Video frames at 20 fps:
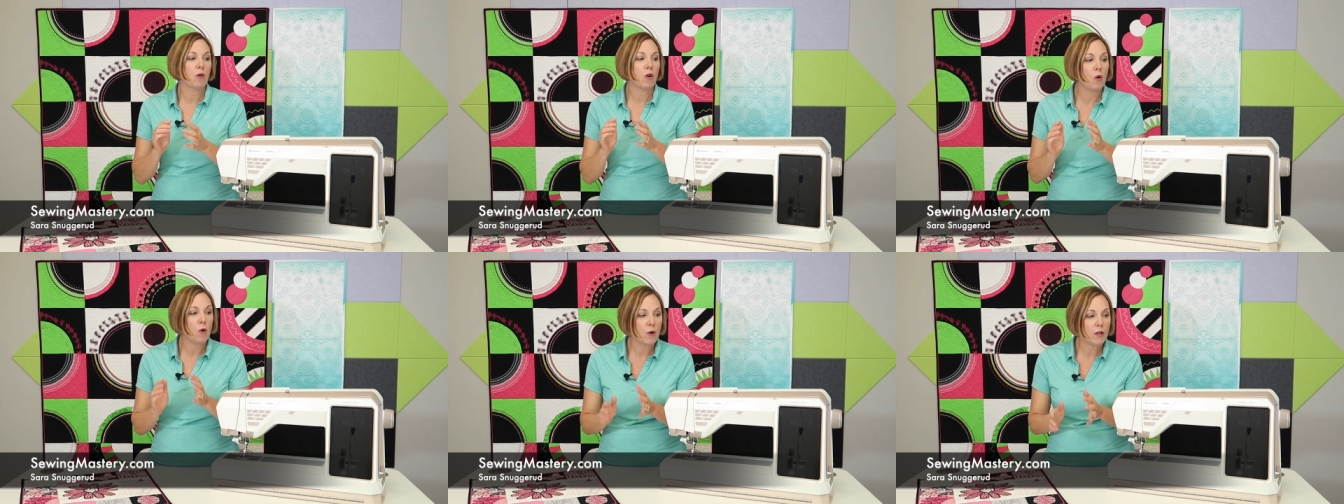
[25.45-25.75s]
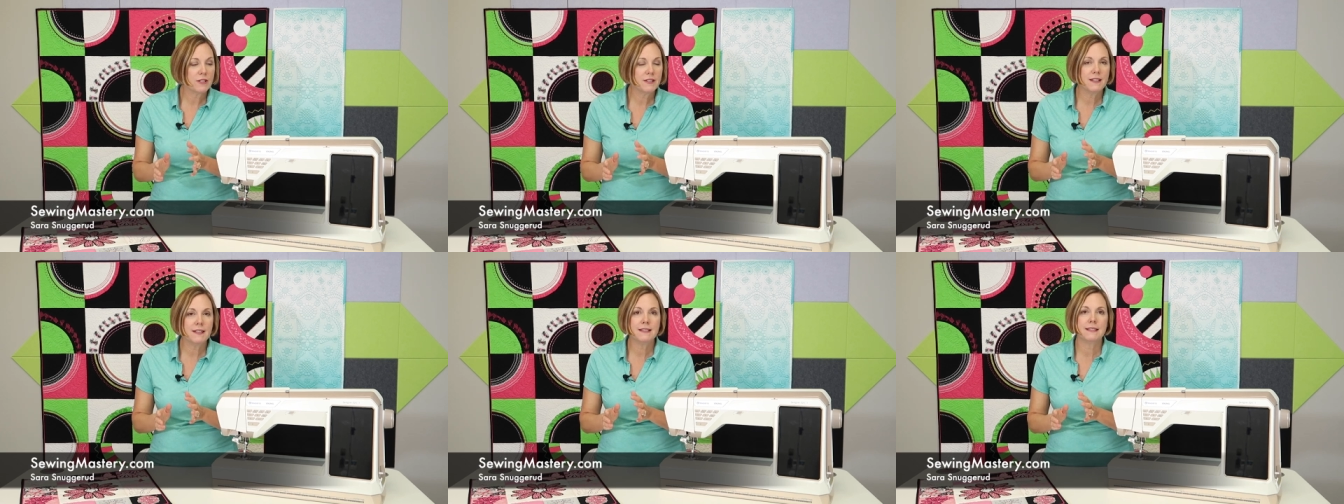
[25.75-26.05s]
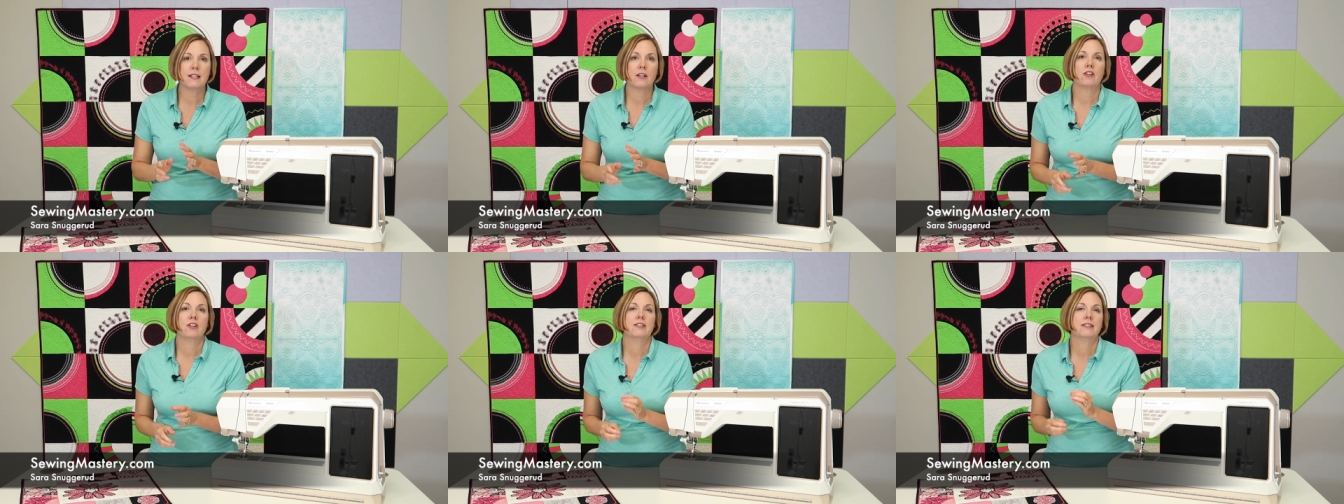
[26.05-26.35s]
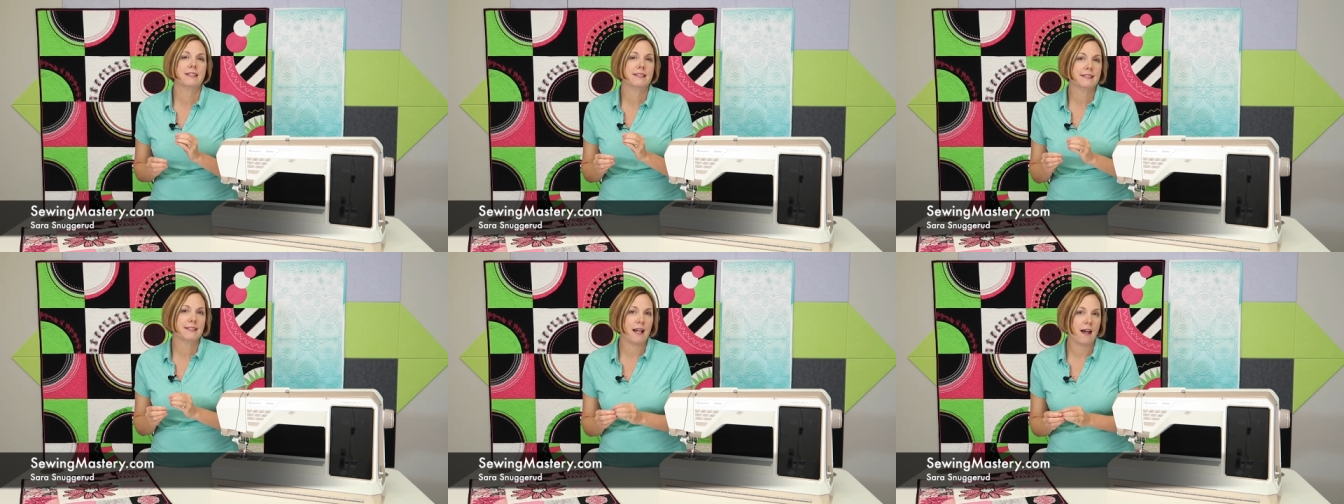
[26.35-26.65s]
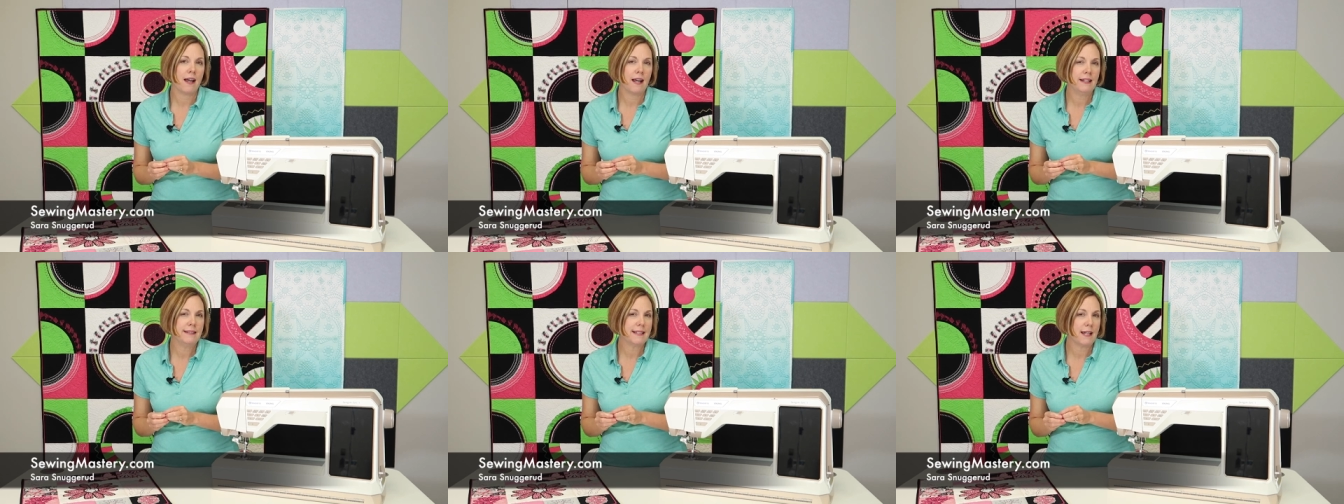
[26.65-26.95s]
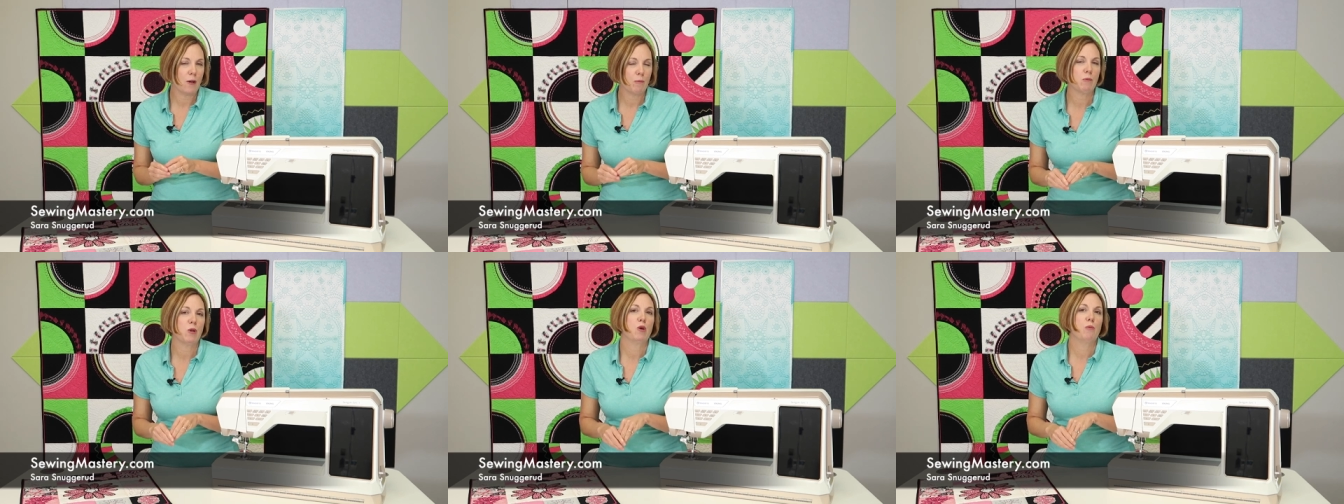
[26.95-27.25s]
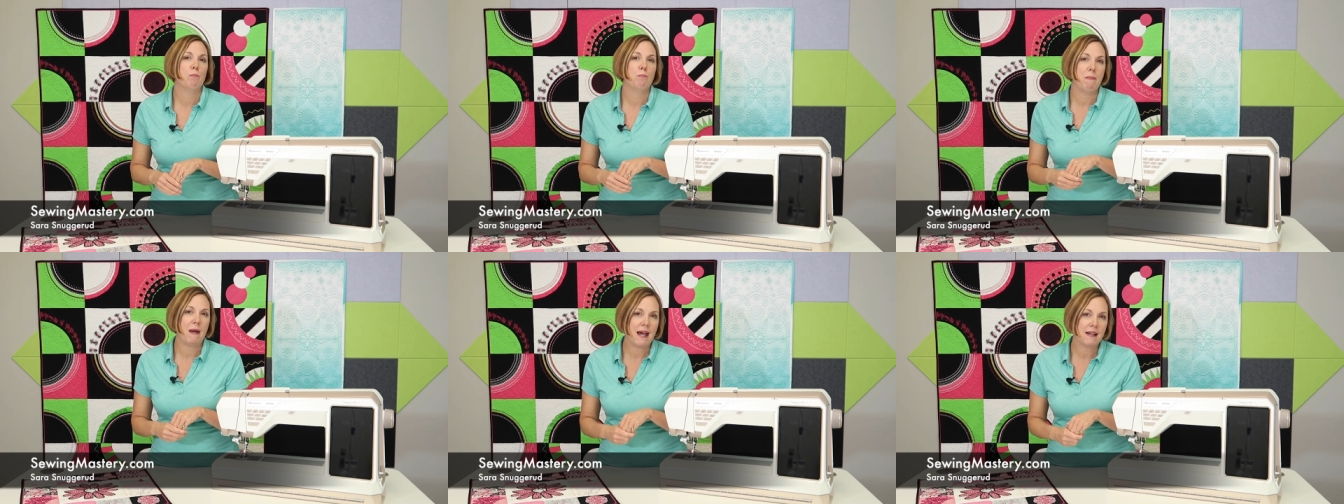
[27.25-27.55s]
courses that are designed to help
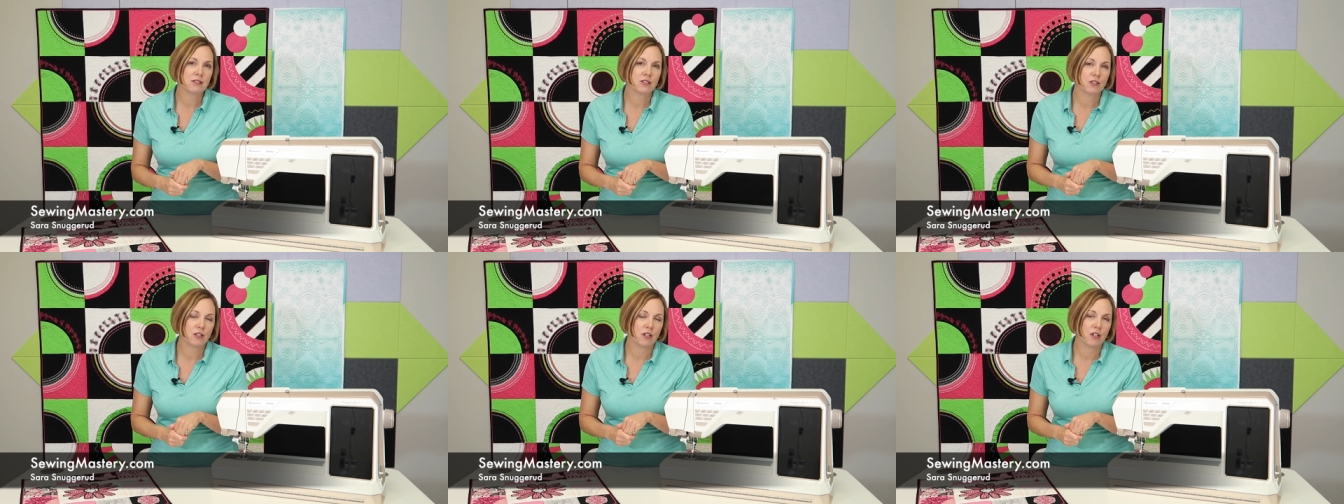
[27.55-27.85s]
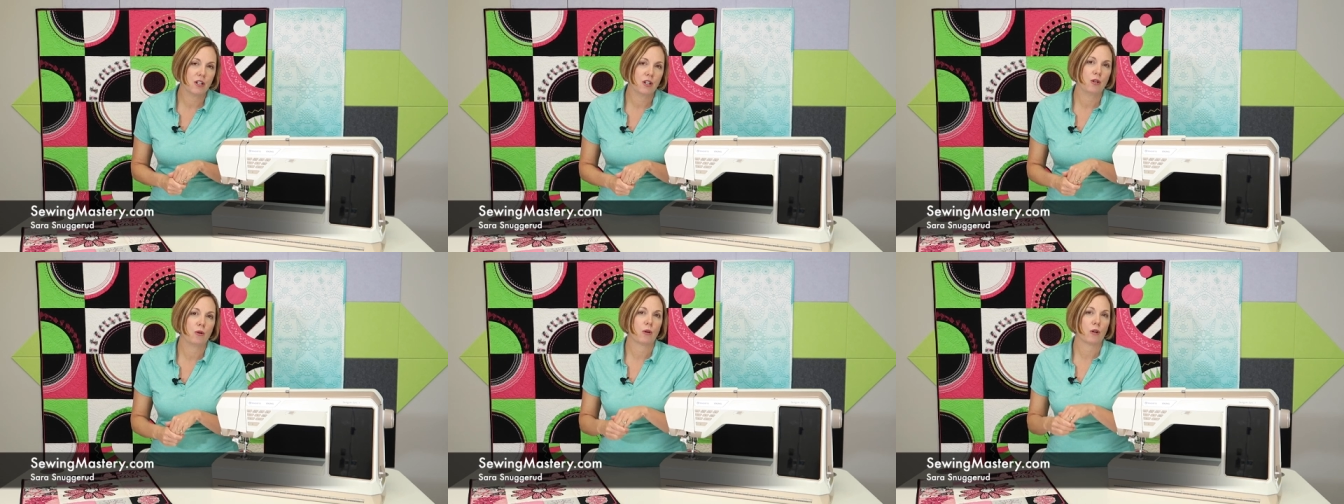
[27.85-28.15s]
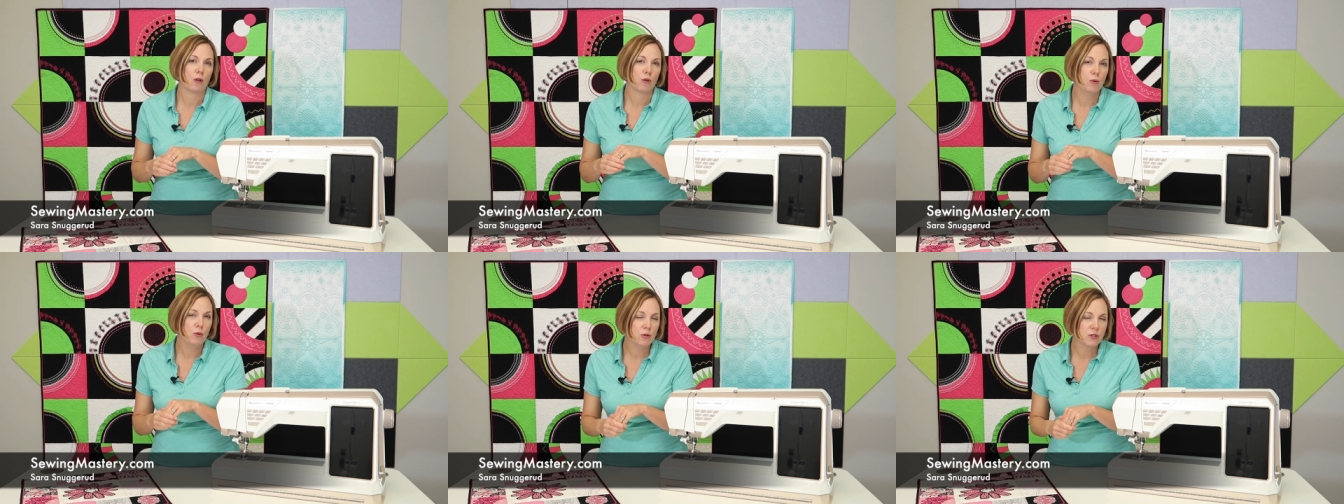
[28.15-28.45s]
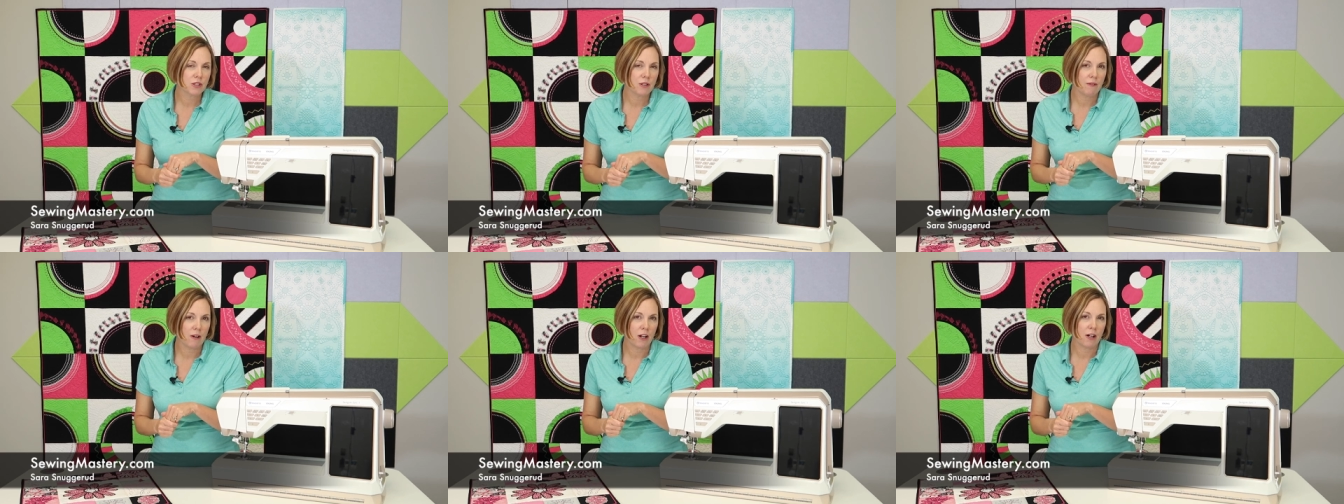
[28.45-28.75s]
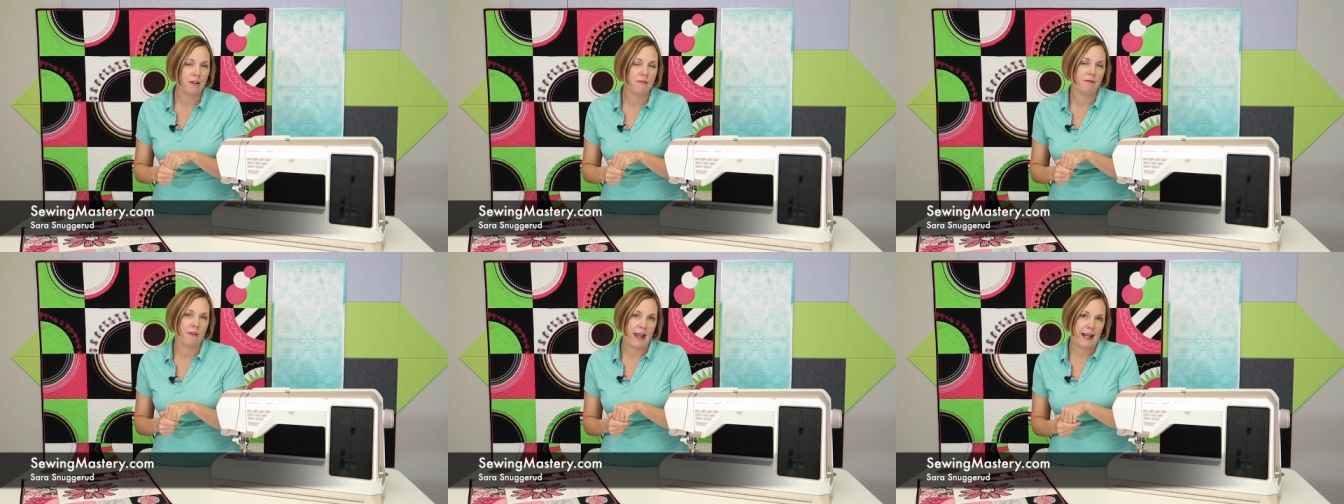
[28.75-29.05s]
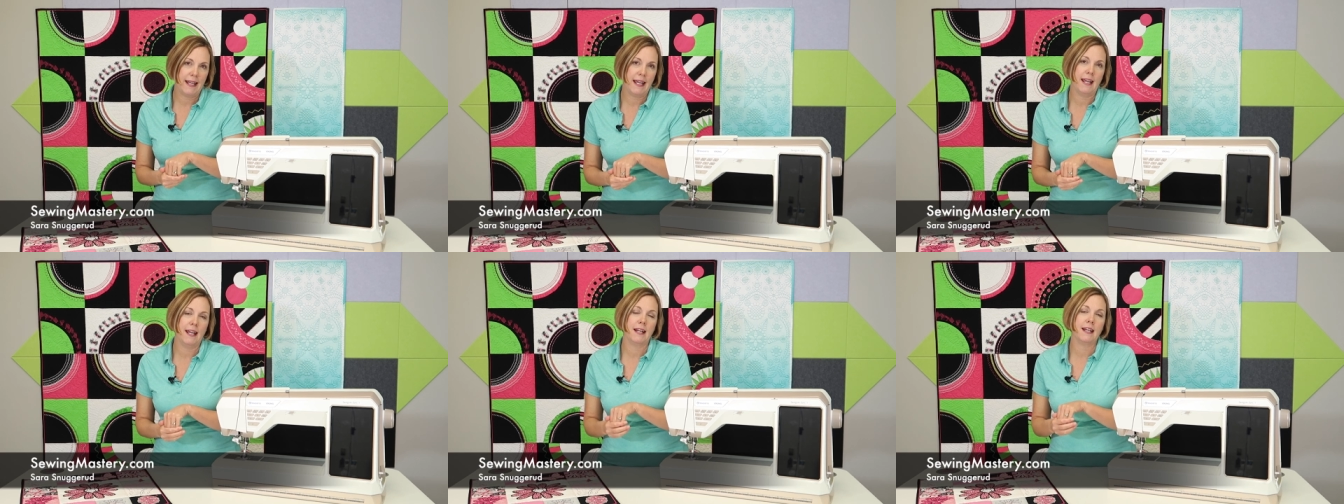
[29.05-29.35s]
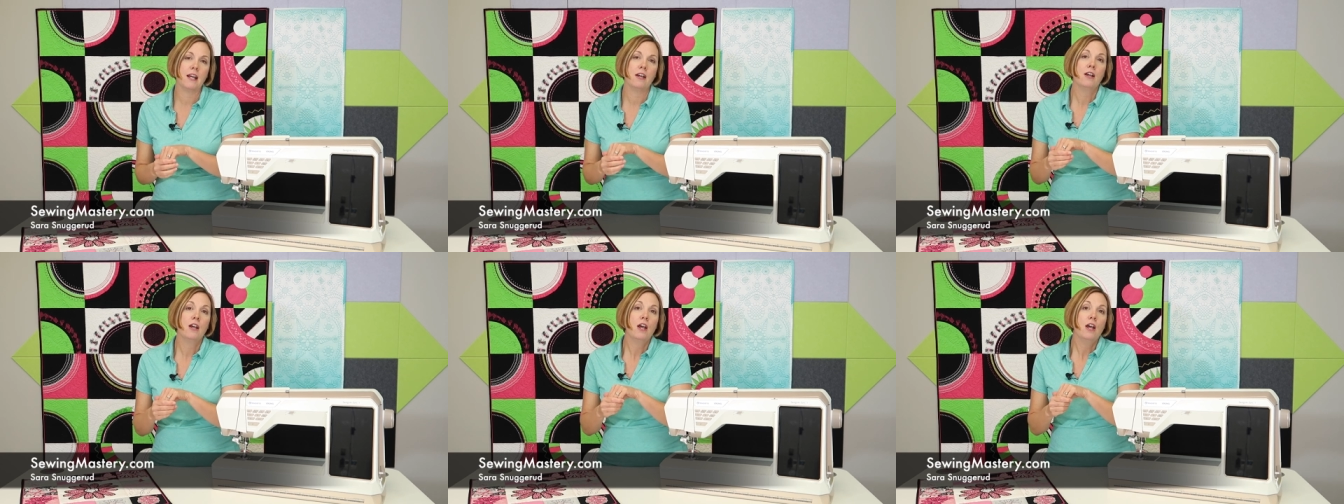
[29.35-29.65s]
you master your Husqvarna
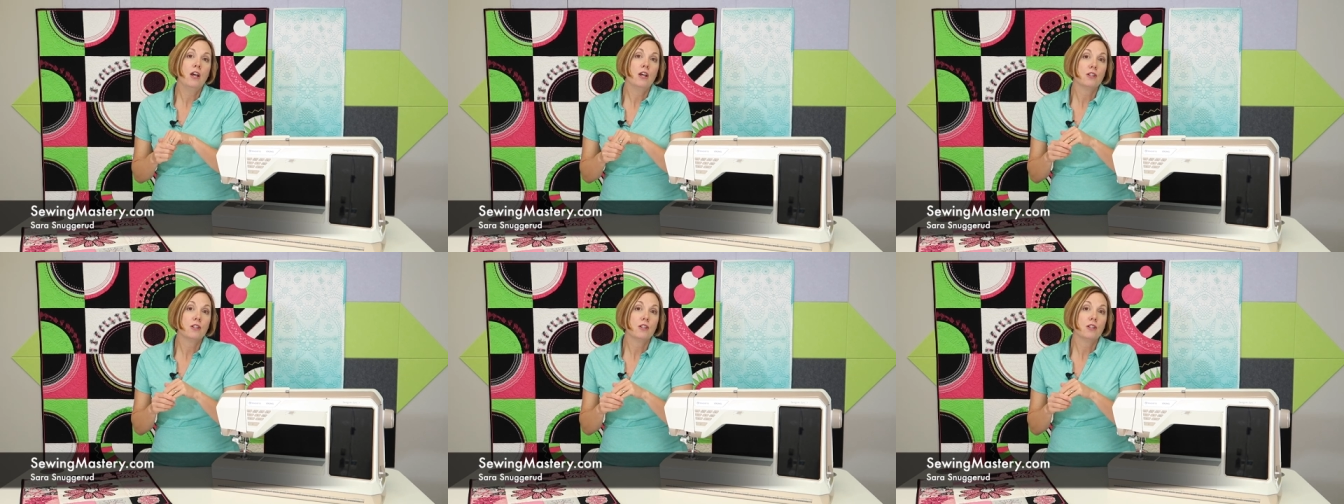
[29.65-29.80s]
Viking